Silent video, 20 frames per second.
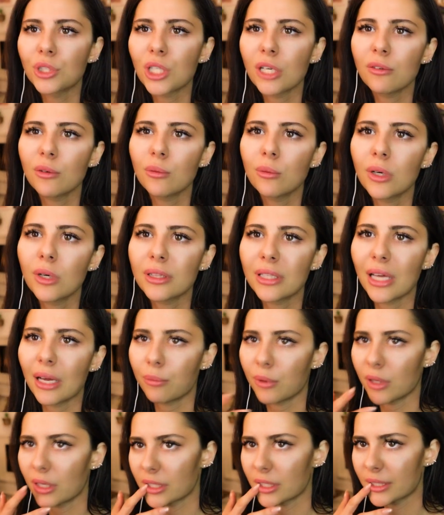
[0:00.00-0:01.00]
Whichever one that
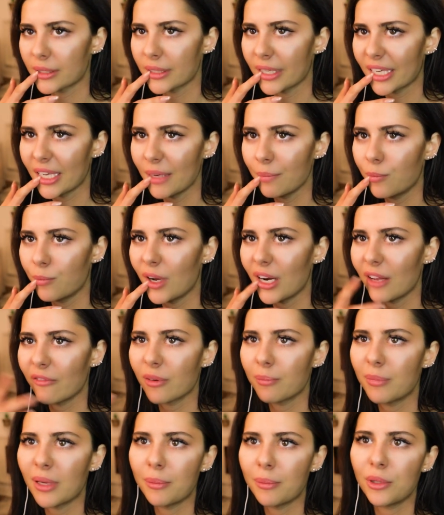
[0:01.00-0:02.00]
was. I keep waiting
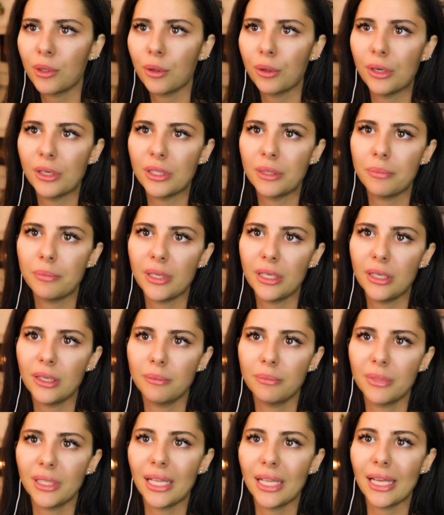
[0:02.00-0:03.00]
for Baby Yoda to appear and be